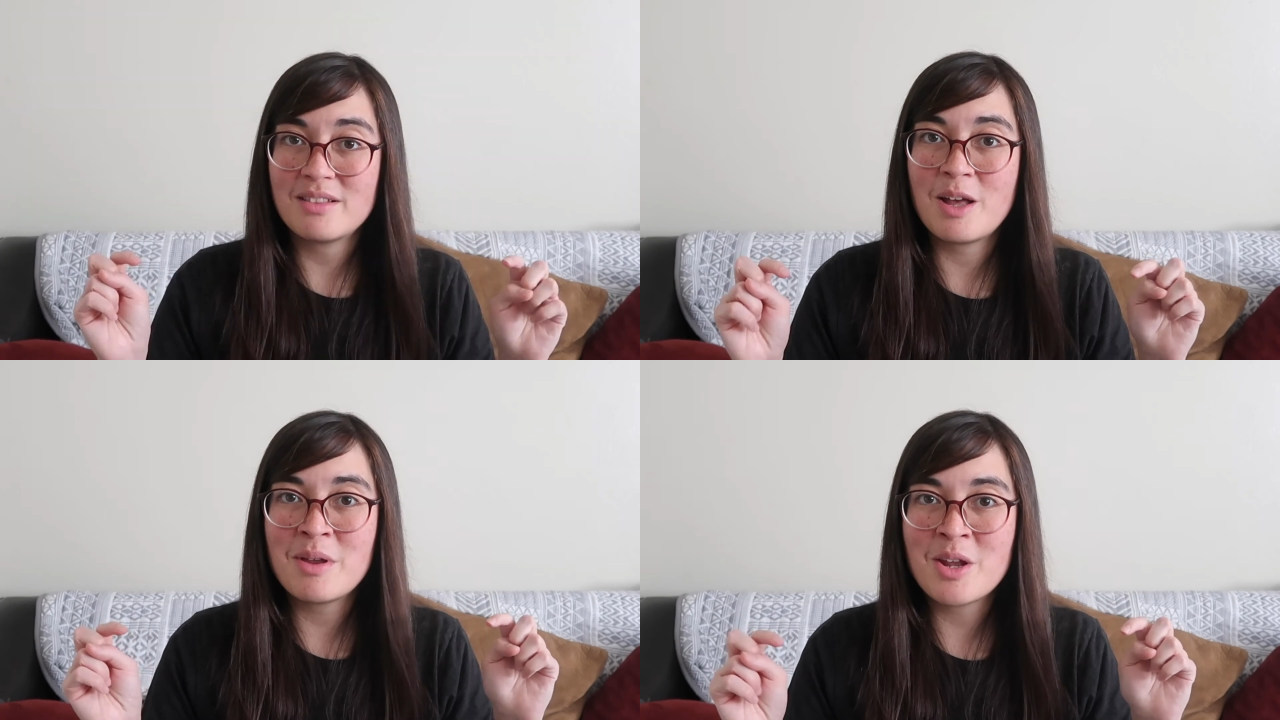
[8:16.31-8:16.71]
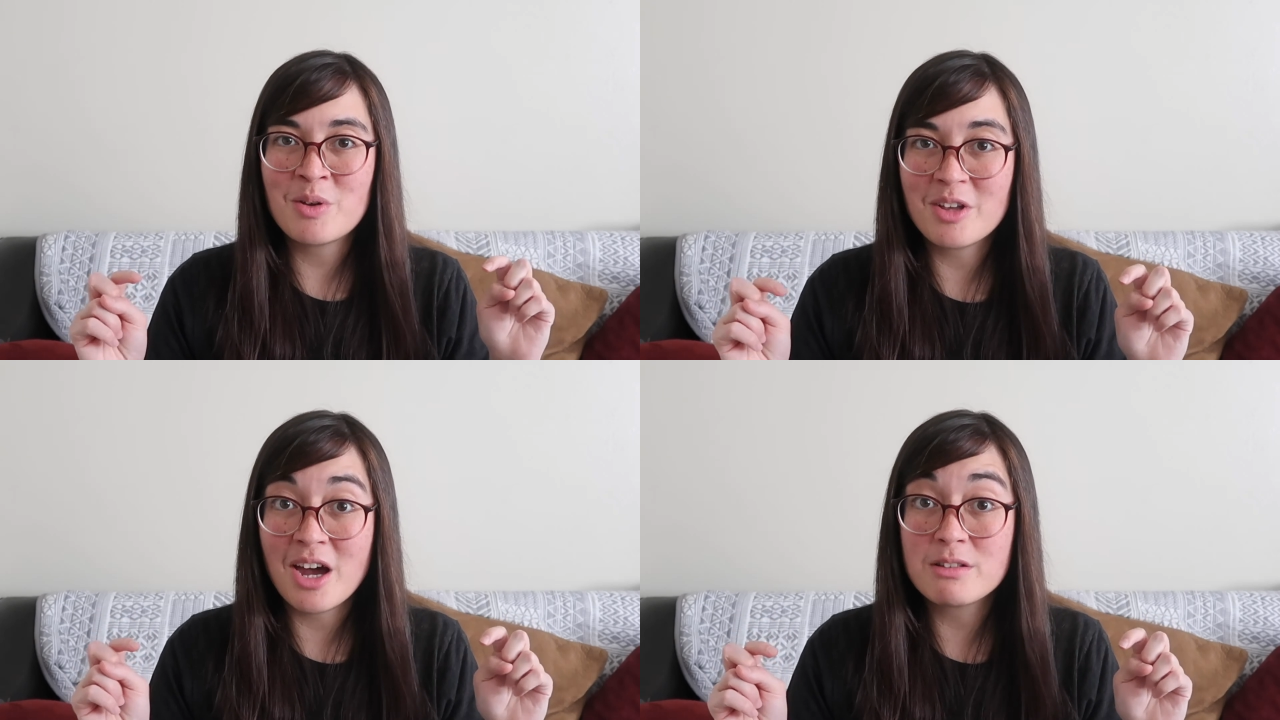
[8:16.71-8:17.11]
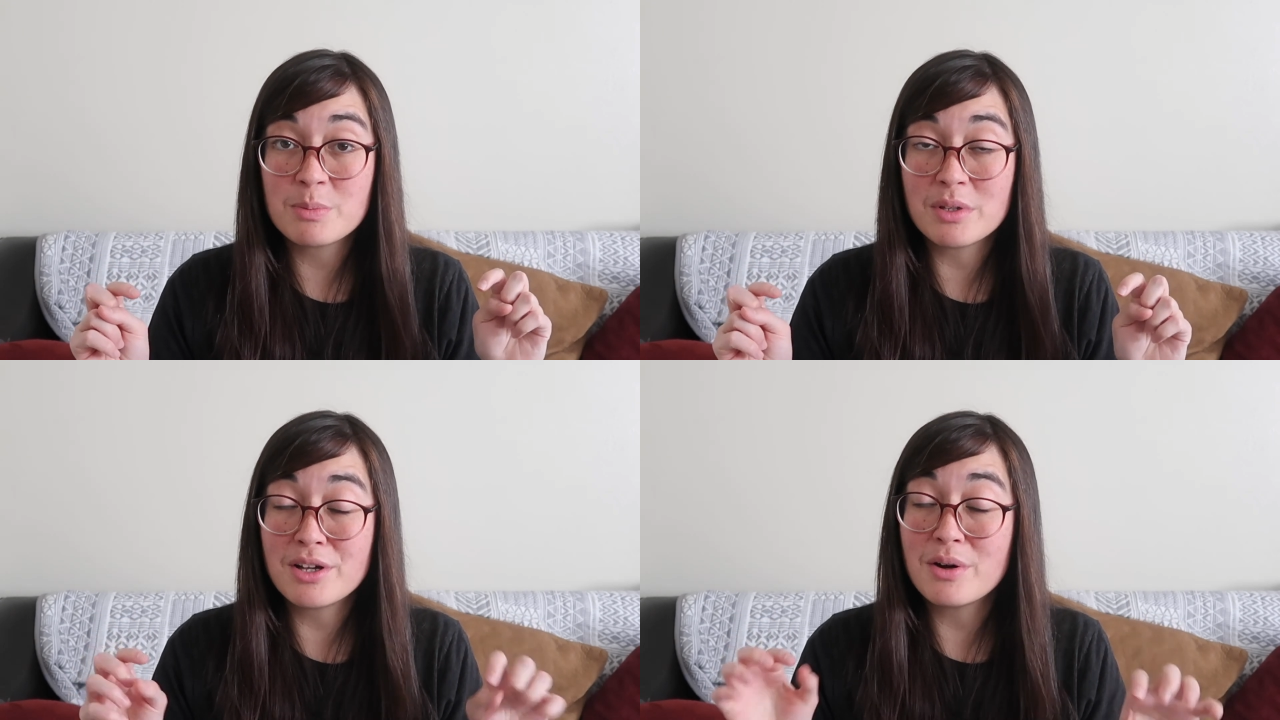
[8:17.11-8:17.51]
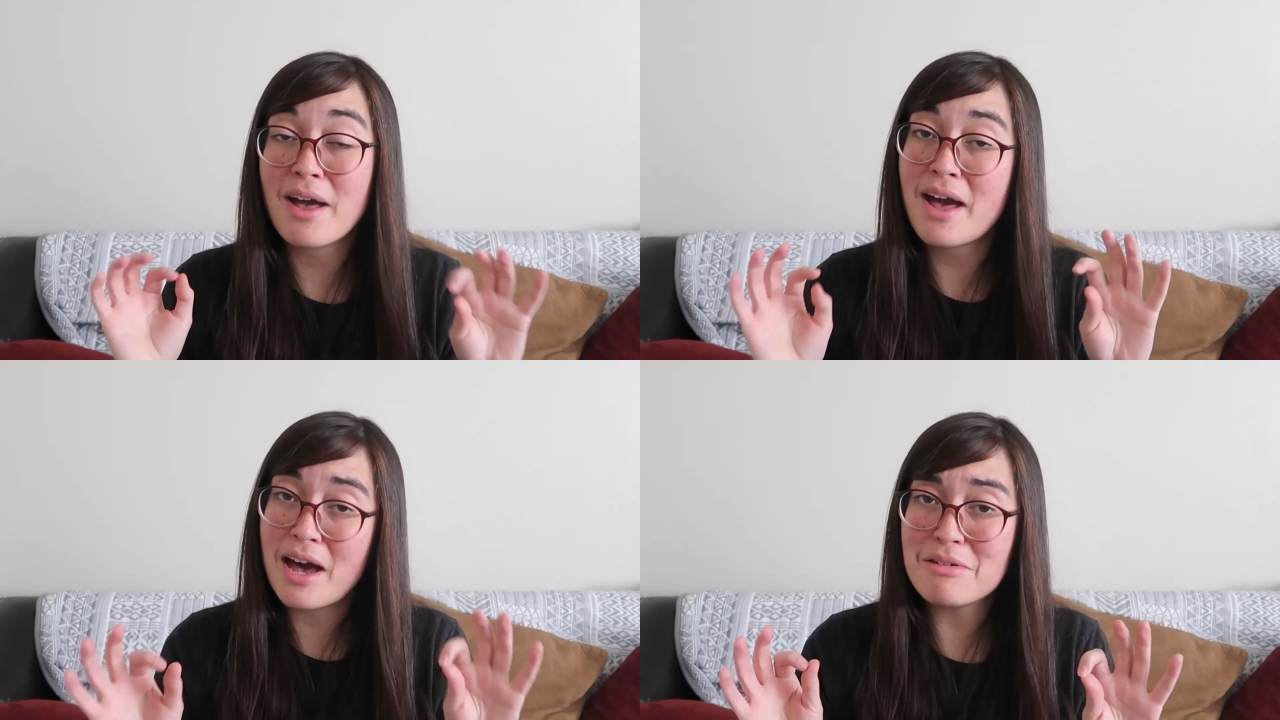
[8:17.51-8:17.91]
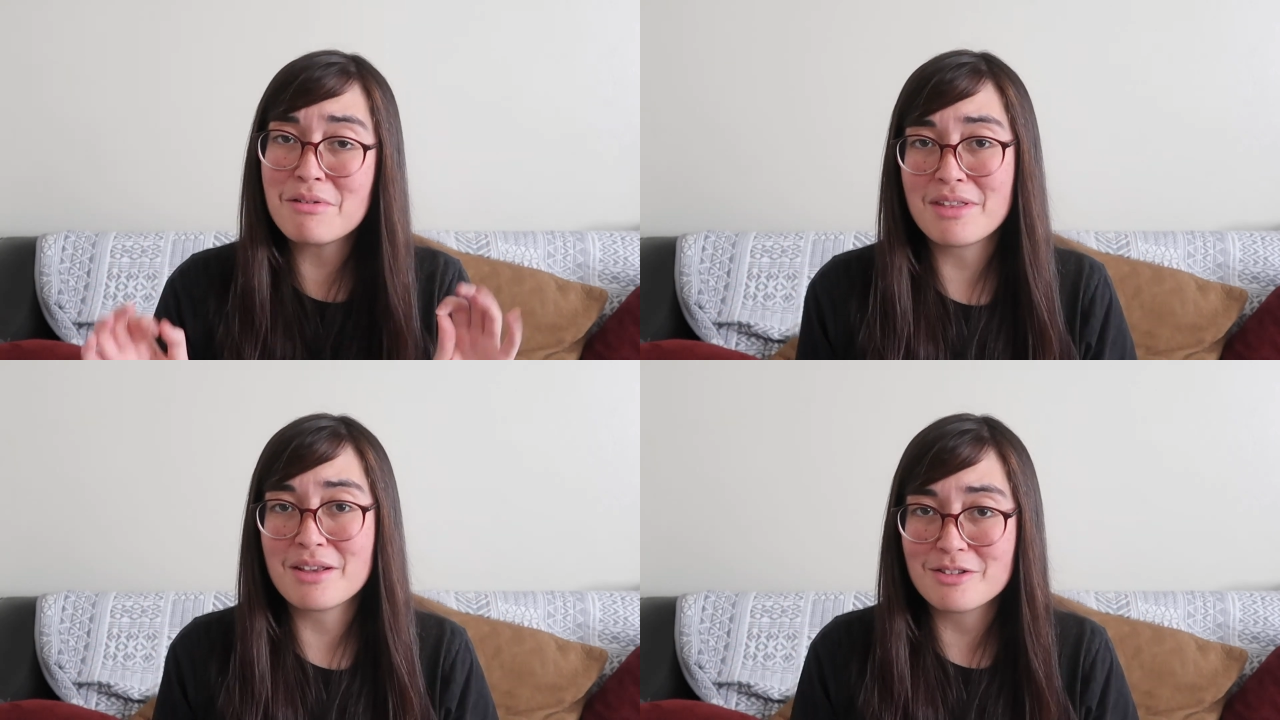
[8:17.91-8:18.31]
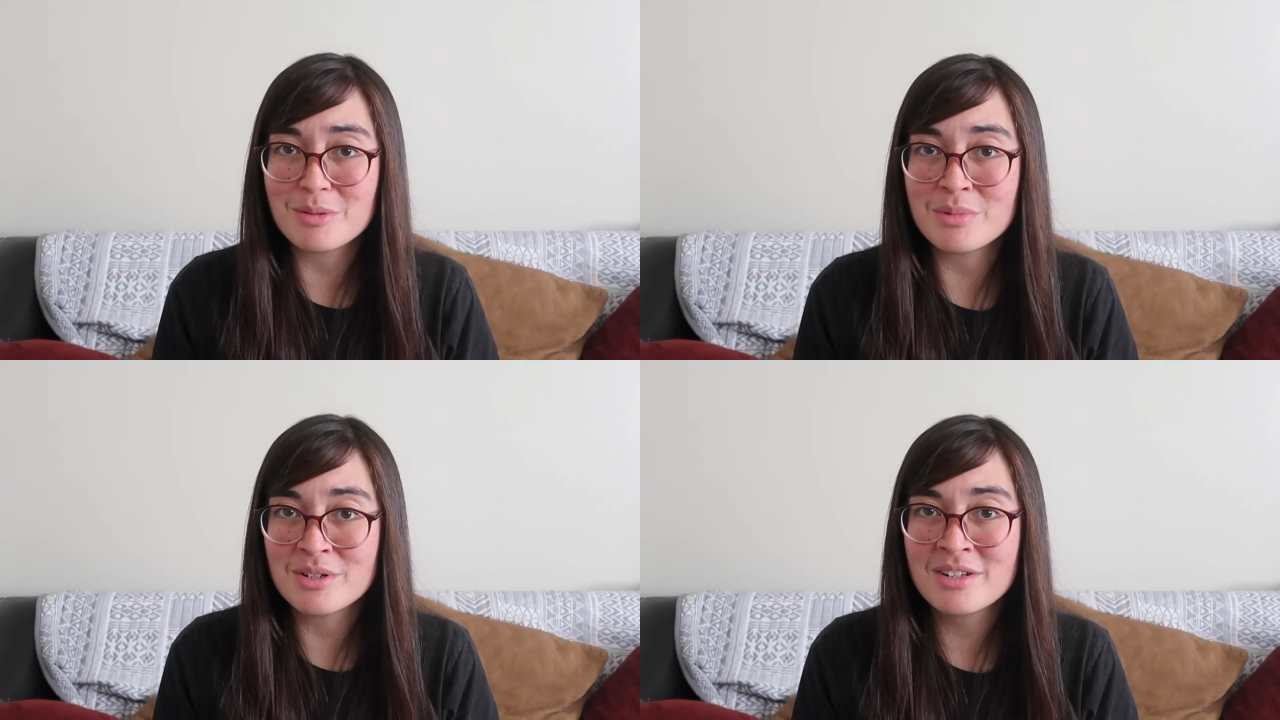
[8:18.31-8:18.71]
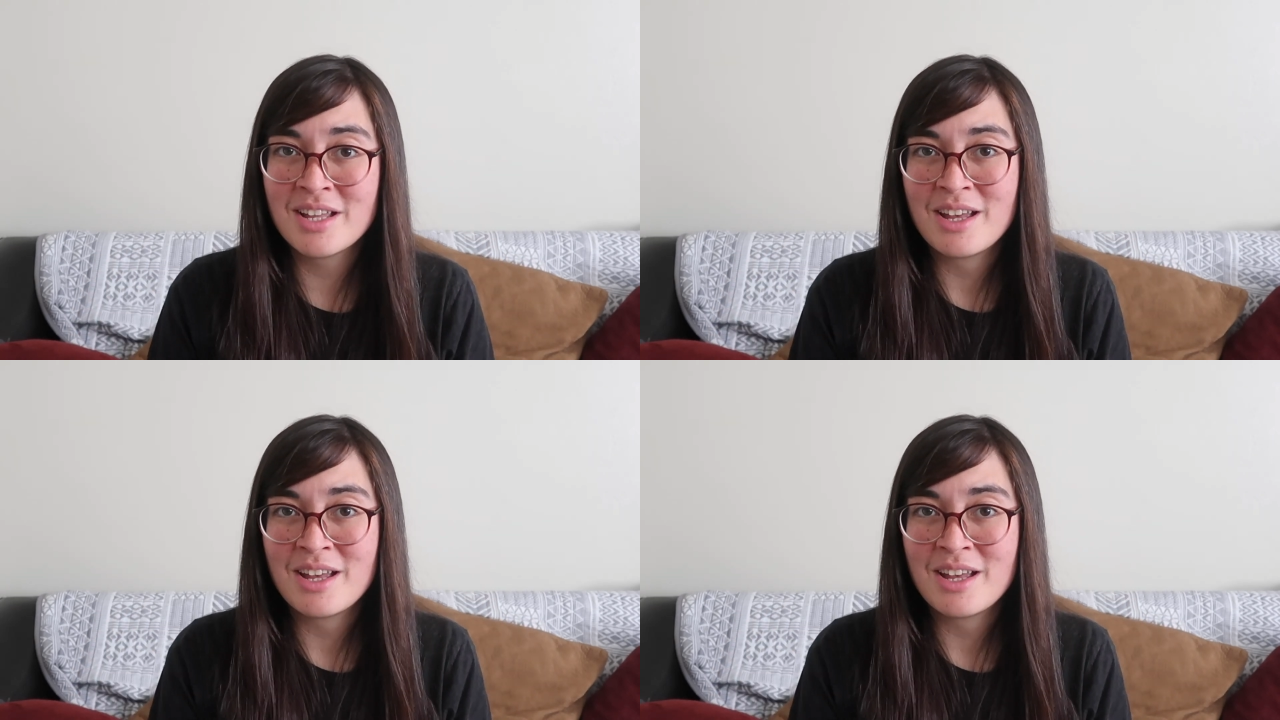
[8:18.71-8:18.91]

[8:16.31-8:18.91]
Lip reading: Let me know in the comments below how you think it's similar,